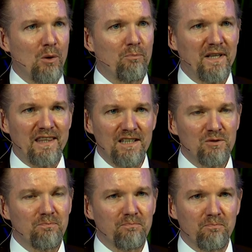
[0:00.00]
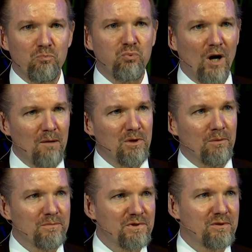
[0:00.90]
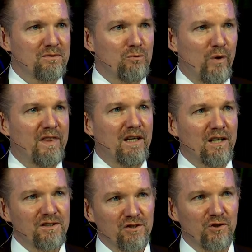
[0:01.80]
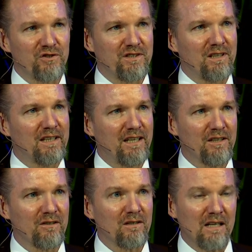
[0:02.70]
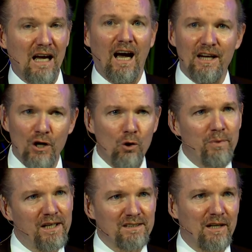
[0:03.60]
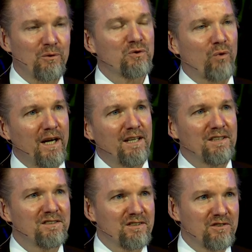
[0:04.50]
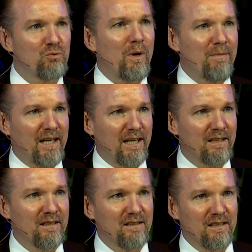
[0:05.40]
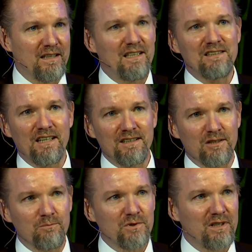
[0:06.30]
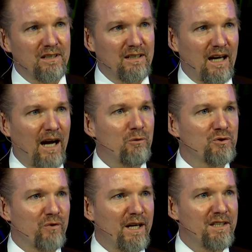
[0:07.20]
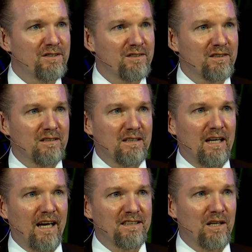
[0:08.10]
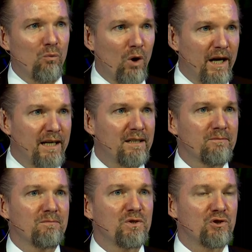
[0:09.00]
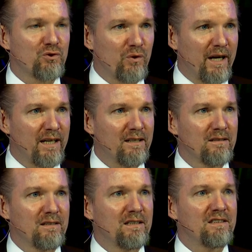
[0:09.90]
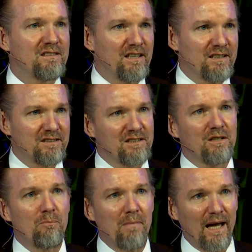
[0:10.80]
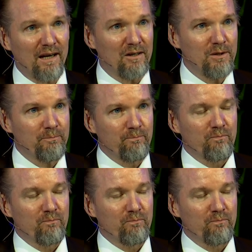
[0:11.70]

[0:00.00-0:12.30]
But these problems within us are still here. I know because I was raised swimming in these isms. I was raised as a white, straight, cis male,